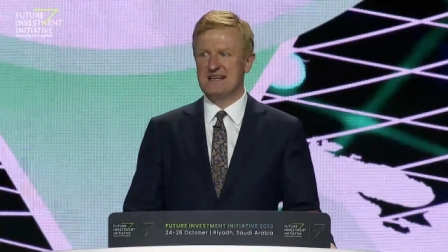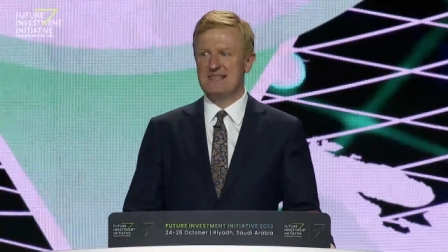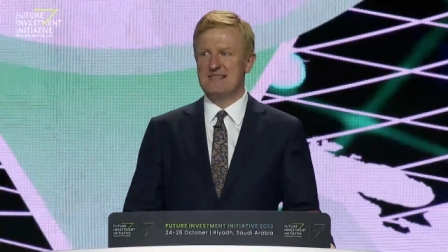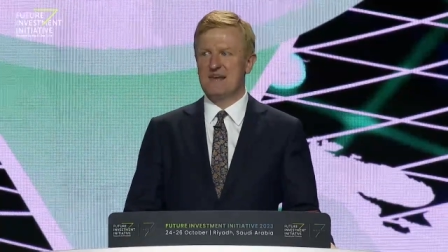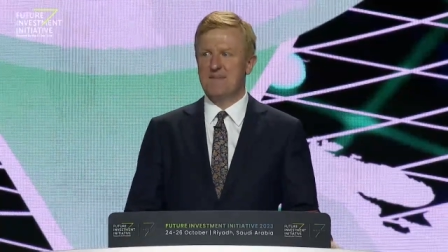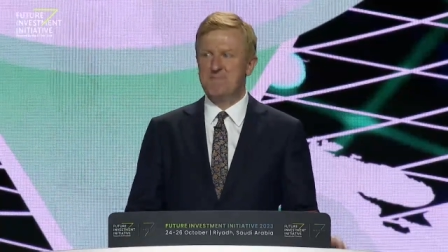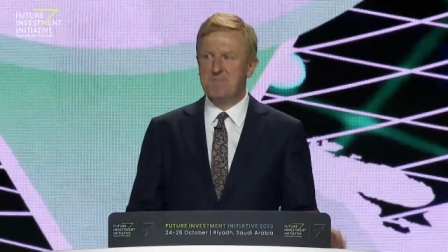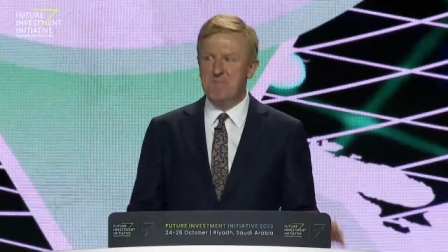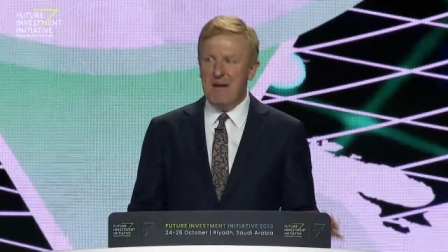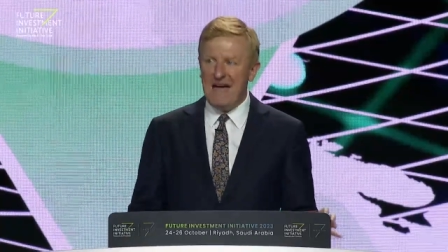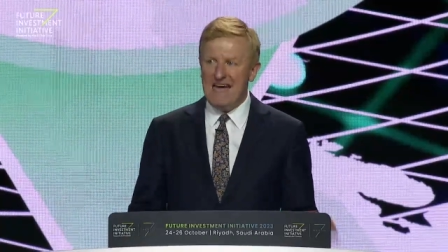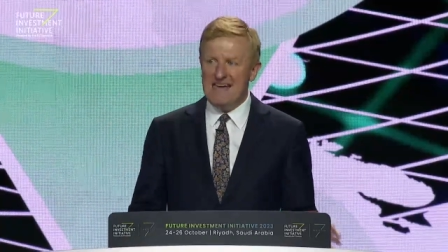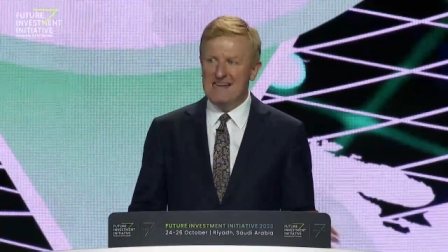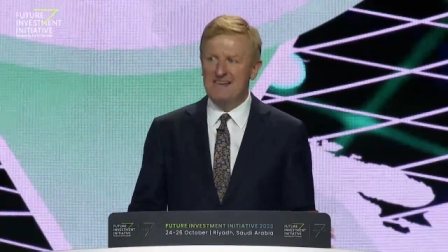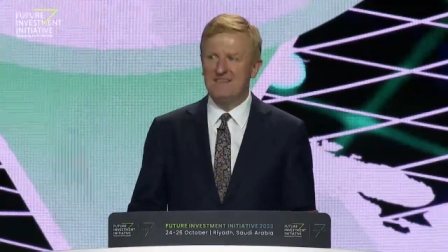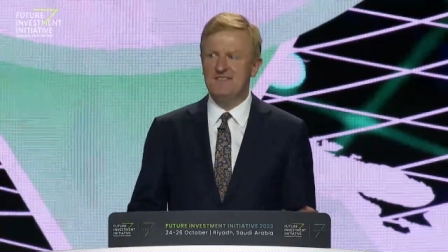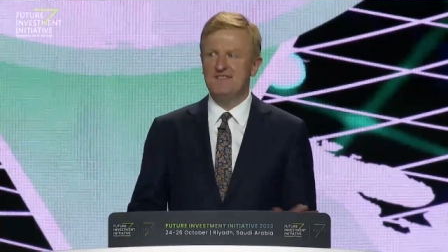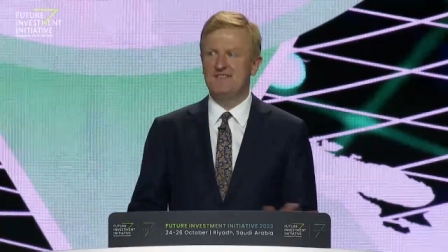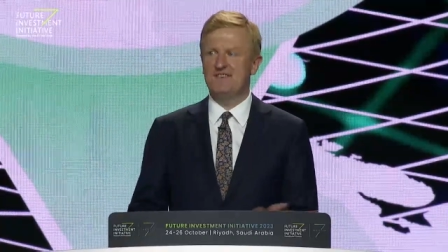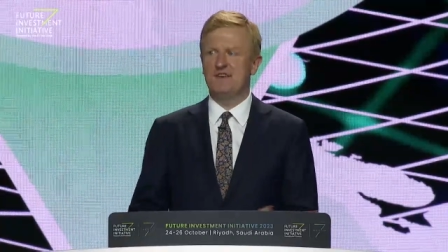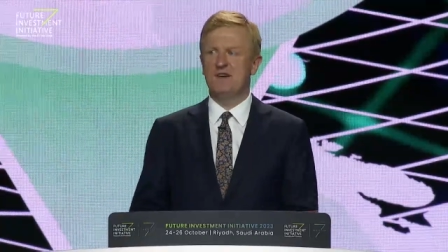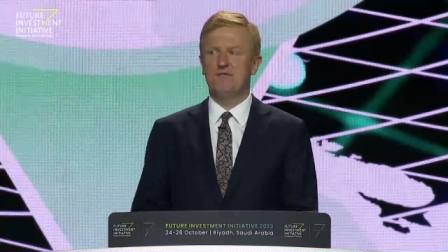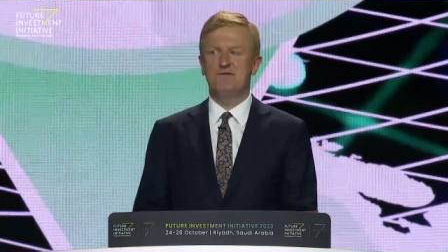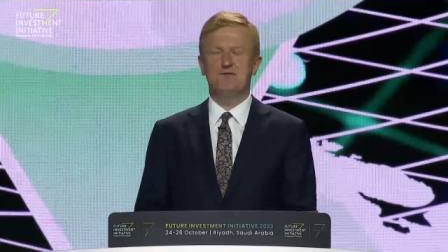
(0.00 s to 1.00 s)
The
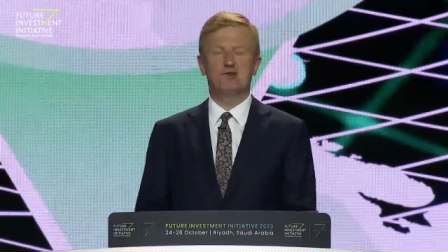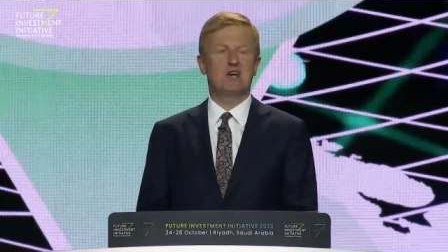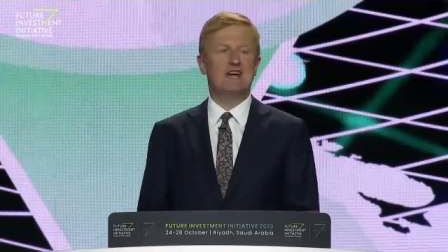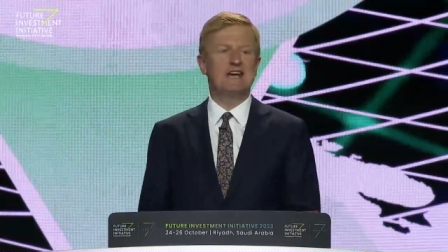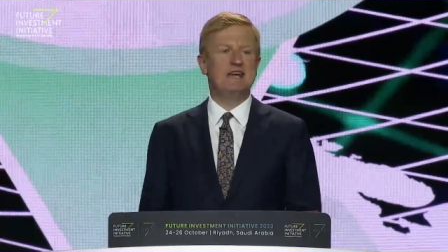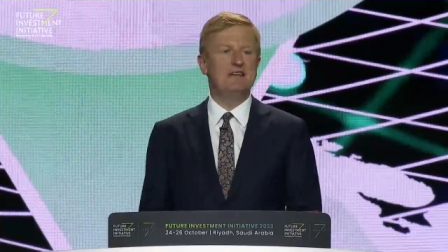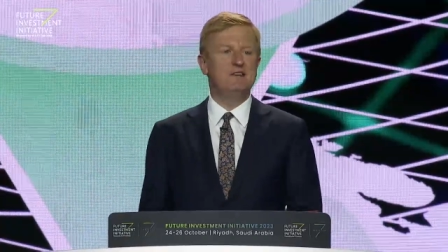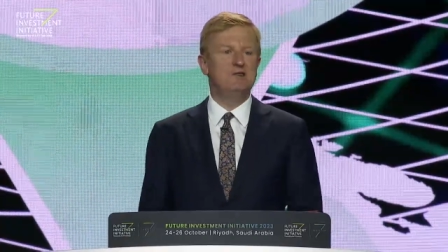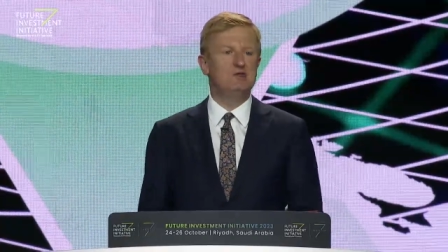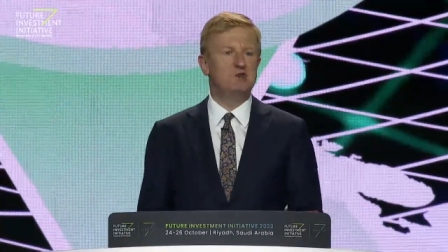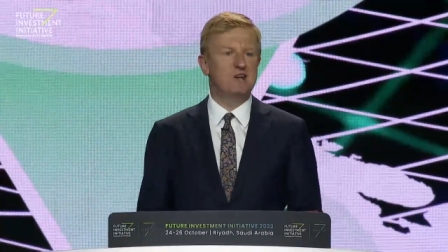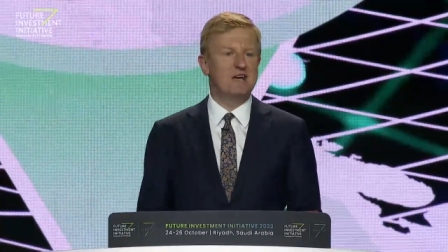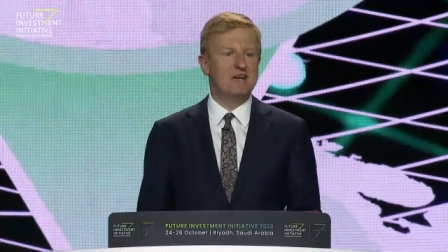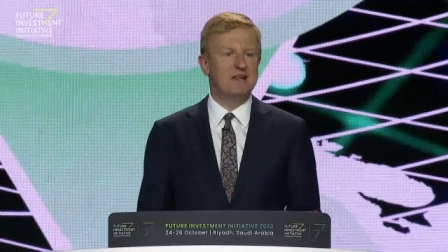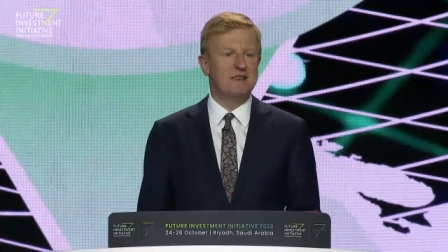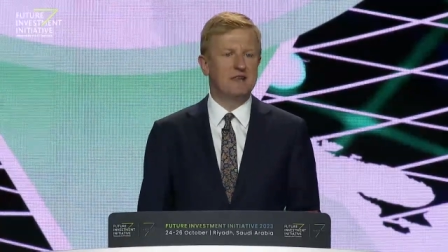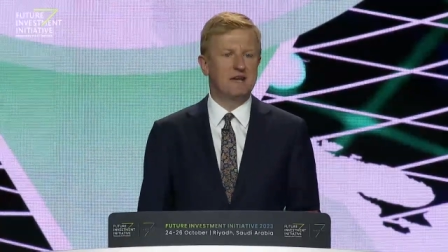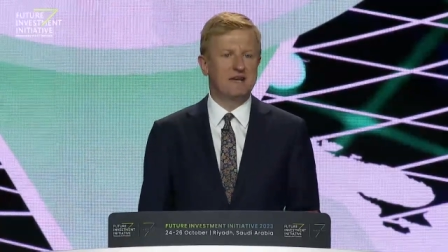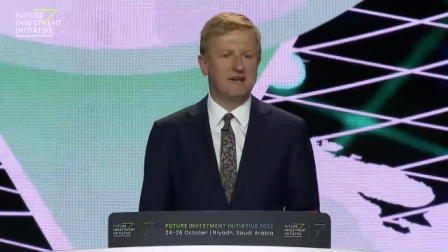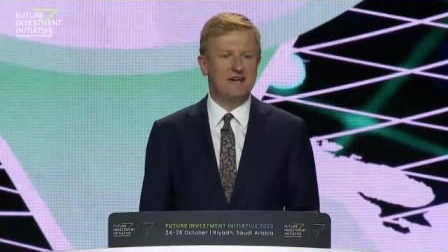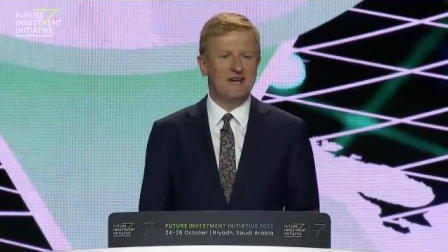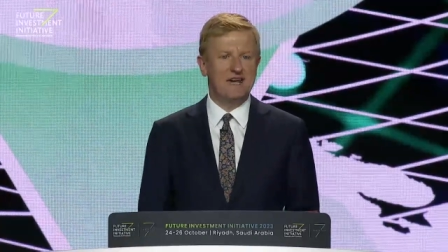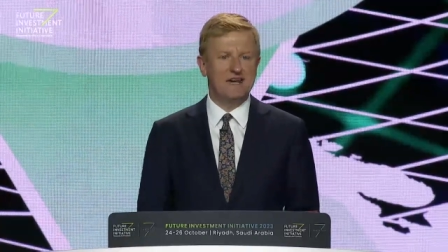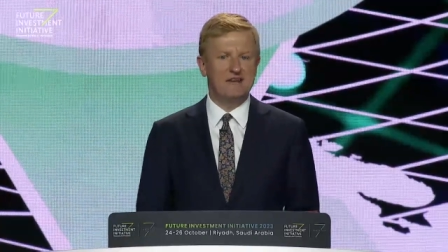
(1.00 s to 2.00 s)
pace of change in the
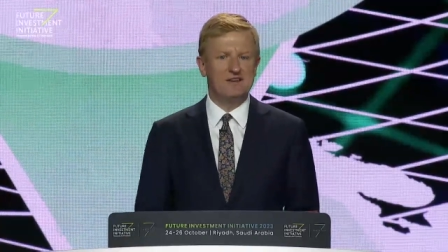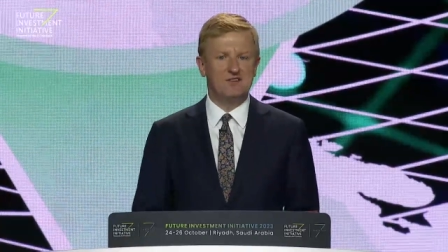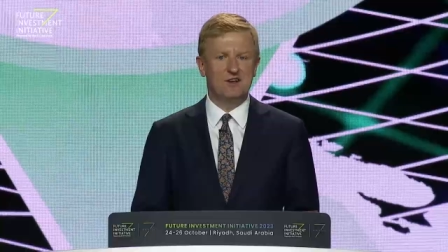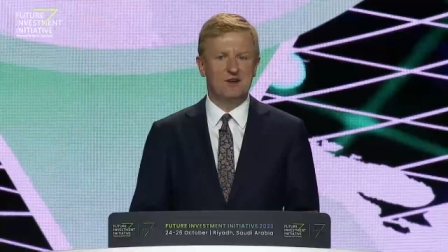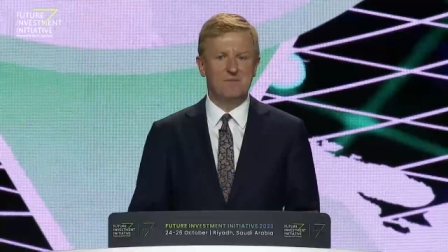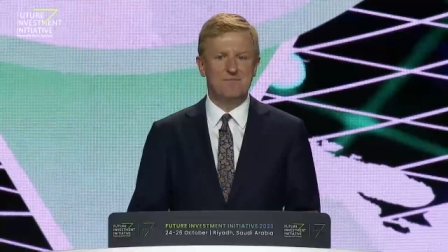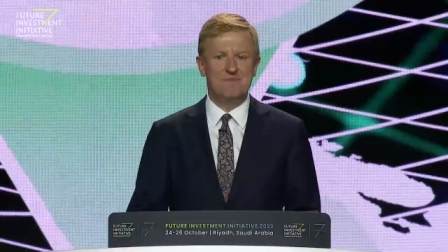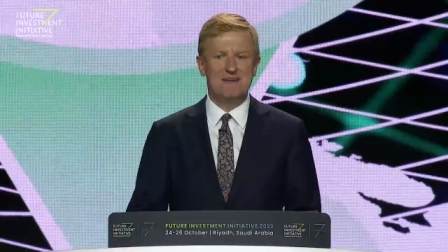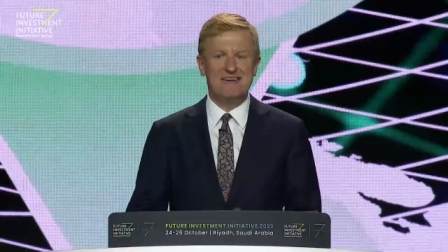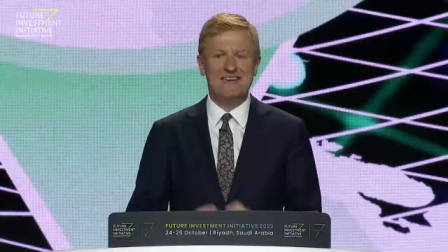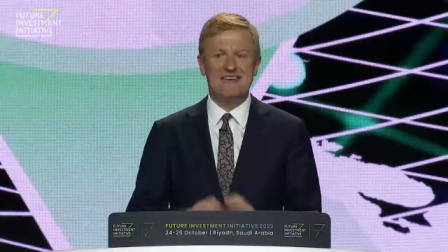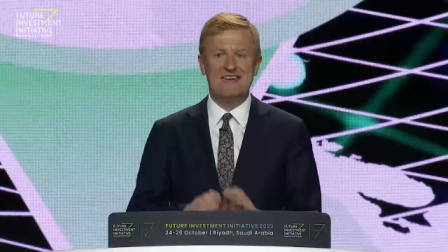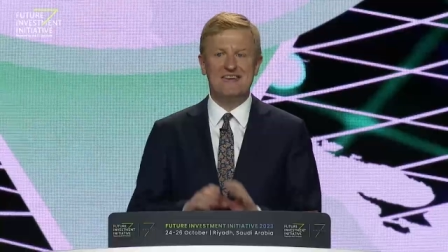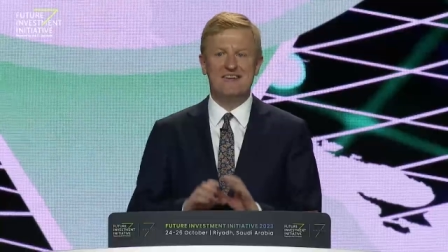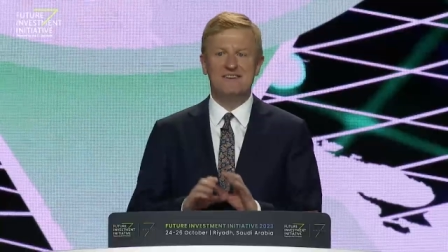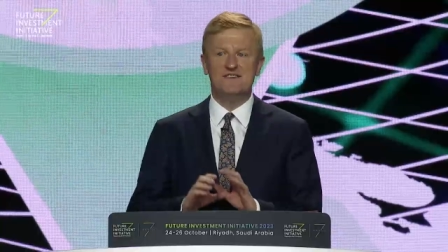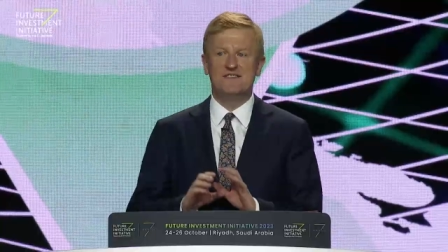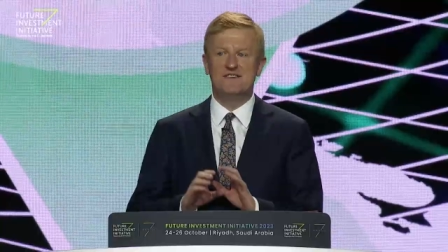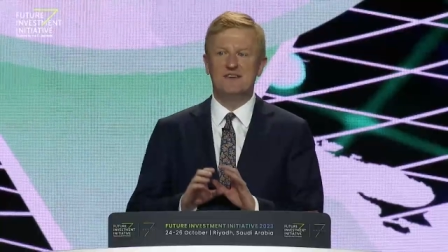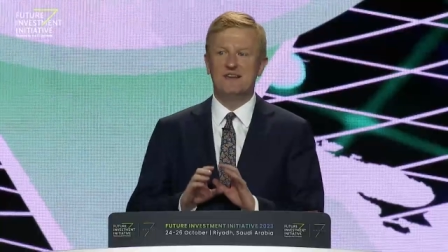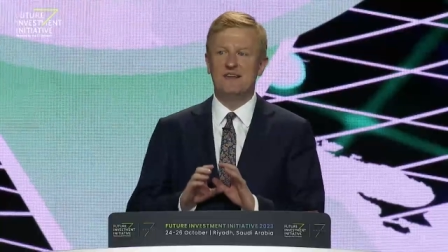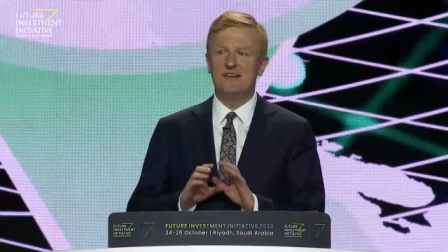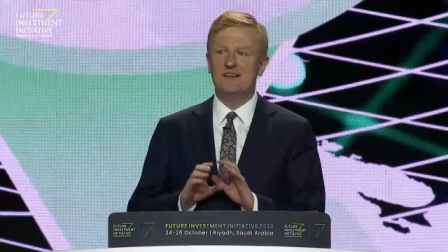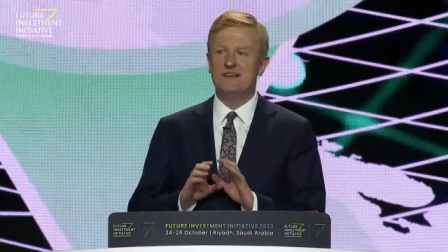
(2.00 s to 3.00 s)
kingdom
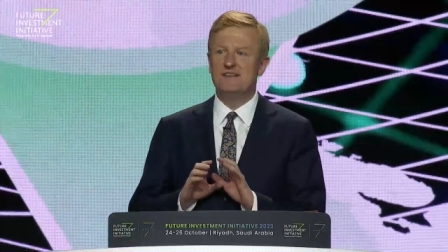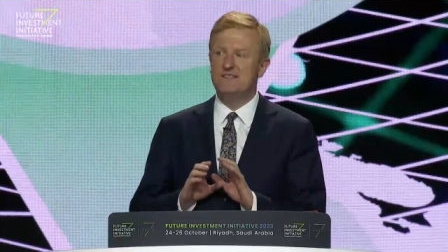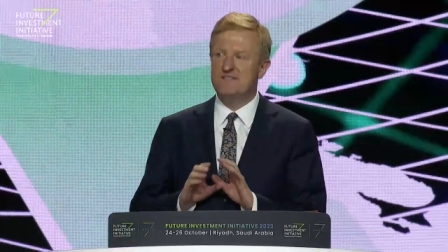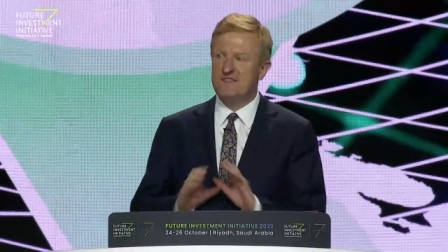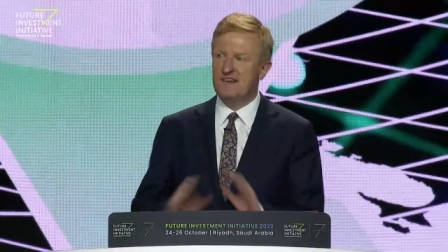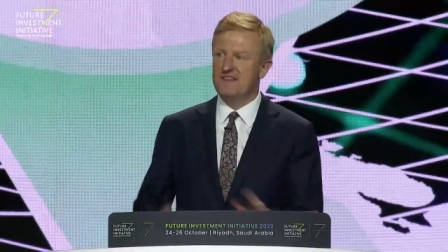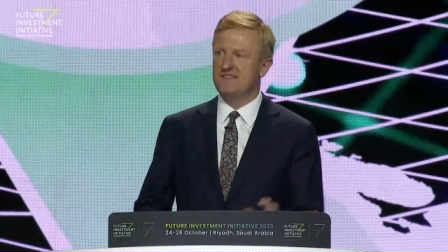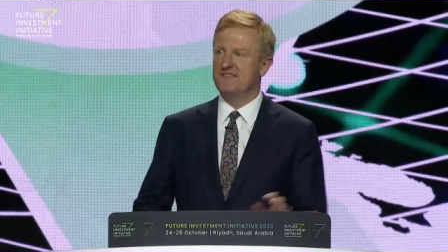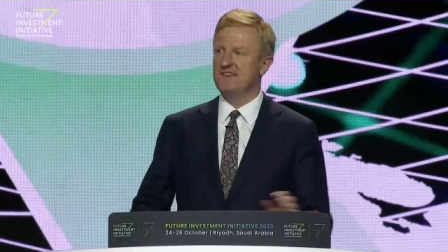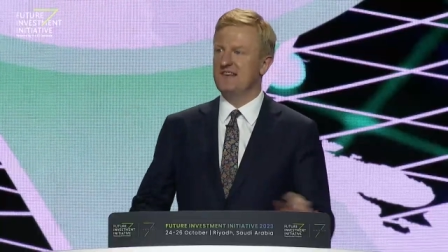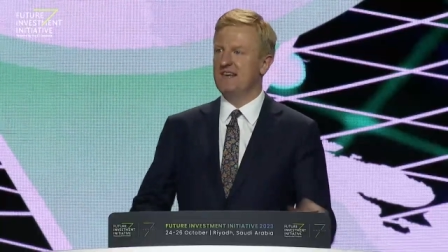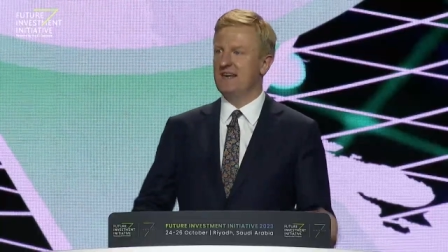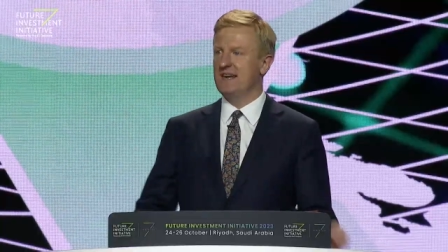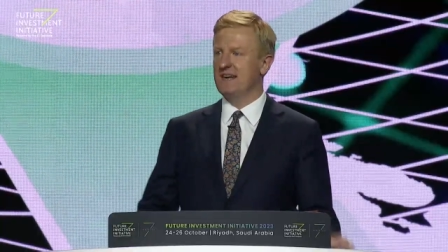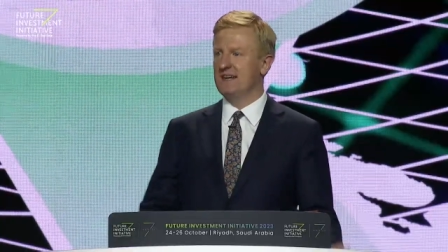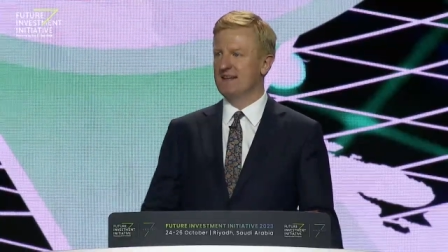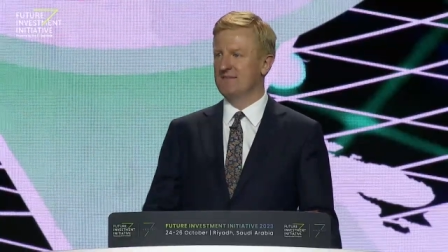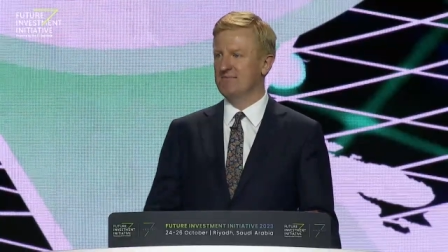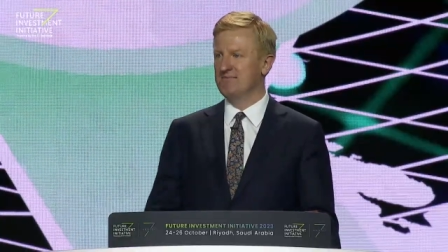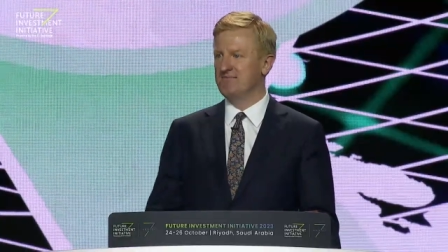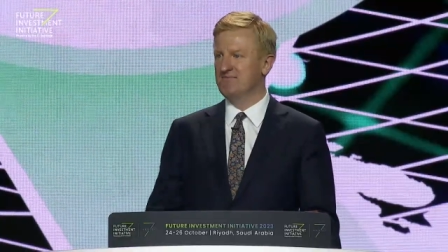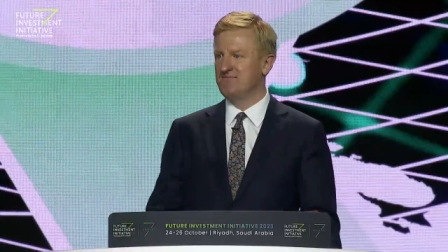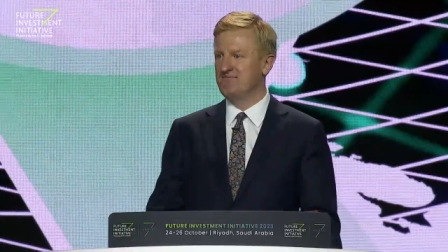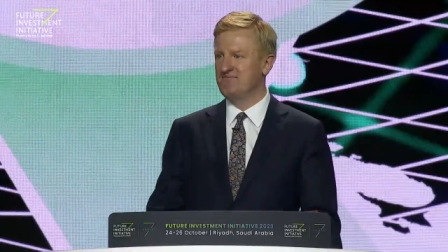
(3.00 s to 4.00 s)
is dizzying,